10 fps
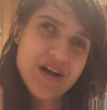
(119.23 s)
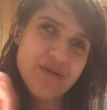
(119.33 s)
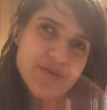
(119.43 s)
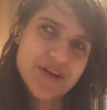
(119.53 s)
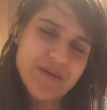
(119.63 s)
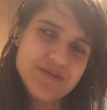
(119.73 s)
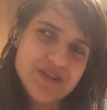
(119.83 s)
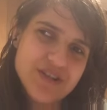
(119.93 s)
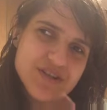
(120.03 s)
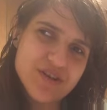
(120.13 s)

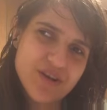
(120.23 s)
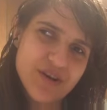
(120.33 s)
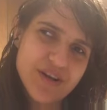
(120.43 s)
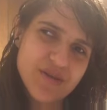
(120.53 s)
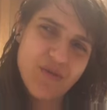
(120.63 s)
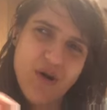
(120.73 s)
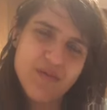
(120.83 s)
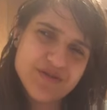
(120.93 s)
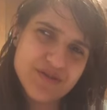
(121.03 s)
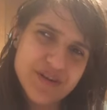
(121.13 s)
Redemption to Learning.
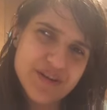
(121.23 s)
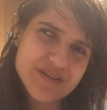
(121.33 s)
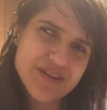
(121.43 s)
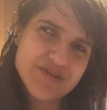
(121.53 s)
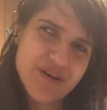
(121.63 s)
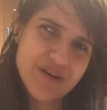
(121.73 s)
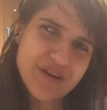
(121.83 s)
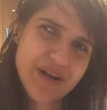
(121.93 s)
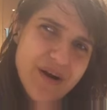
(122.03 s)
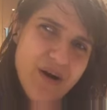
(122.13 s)
Almost 3 years. I started
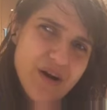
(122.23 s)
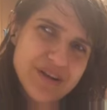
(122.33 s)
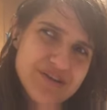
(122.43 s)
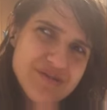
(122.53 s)
in like August of